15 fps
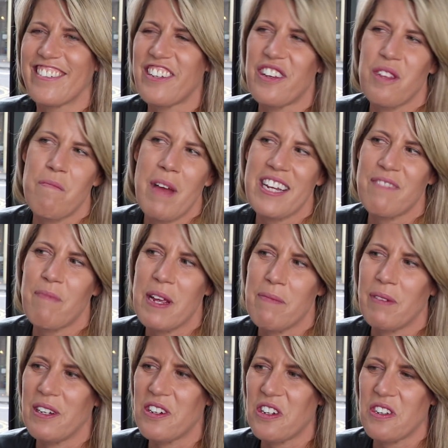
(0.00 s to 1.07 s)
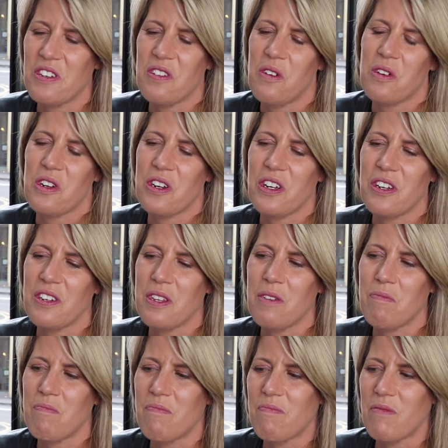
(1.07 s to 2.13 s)
So the best people are just not going to go to
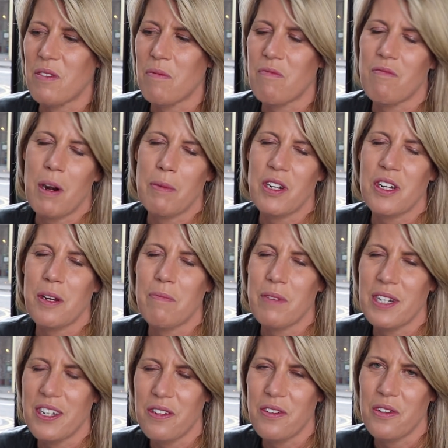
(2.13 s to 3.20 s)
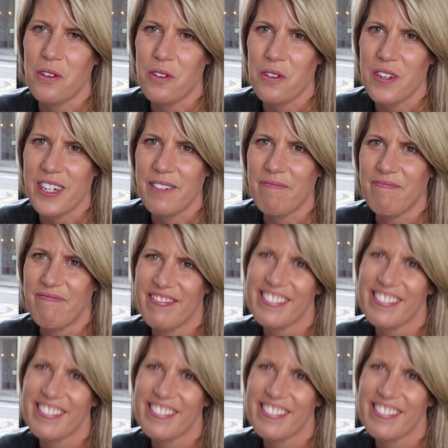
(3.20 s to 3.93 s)
the rubbish companies who are not doing it.